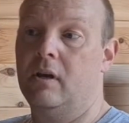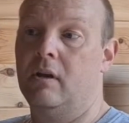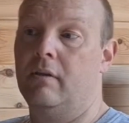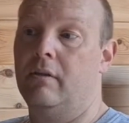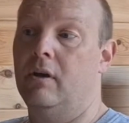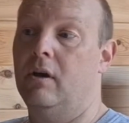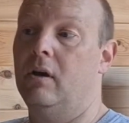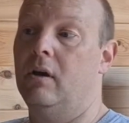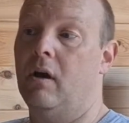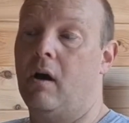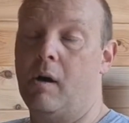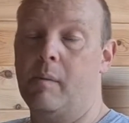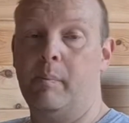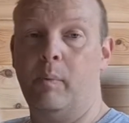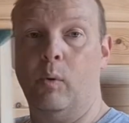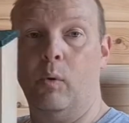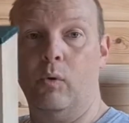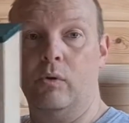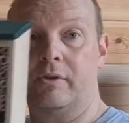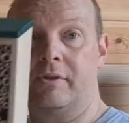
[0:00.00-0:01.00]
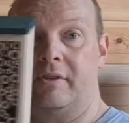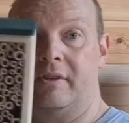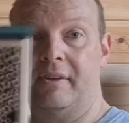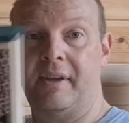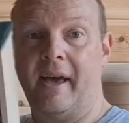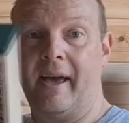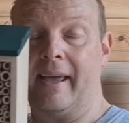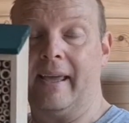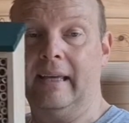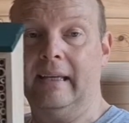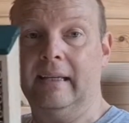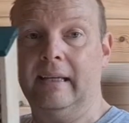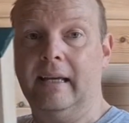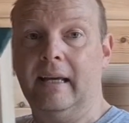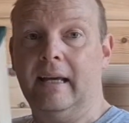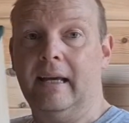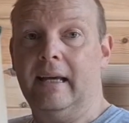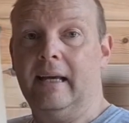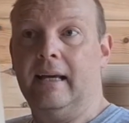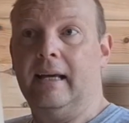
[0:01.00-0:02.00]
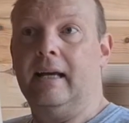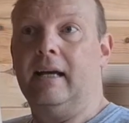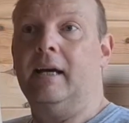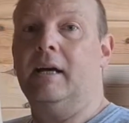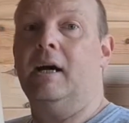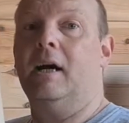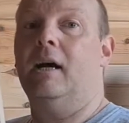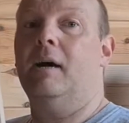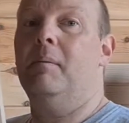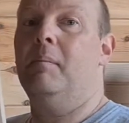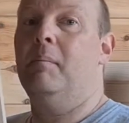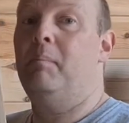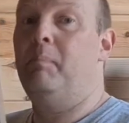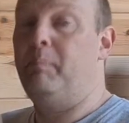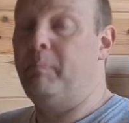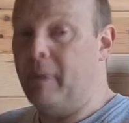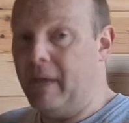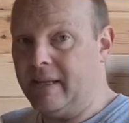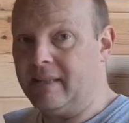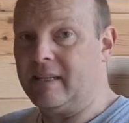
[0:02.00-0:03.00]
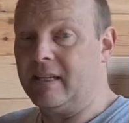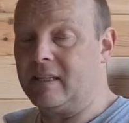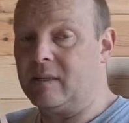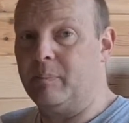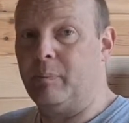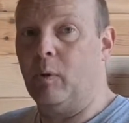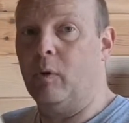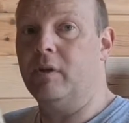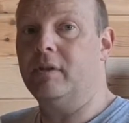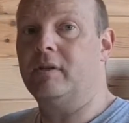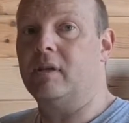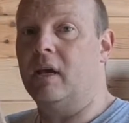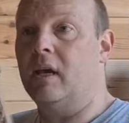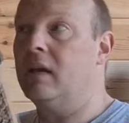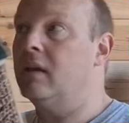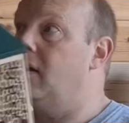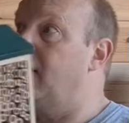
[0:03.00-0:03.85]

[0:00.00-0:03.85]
that I bought today. Bit disappointing.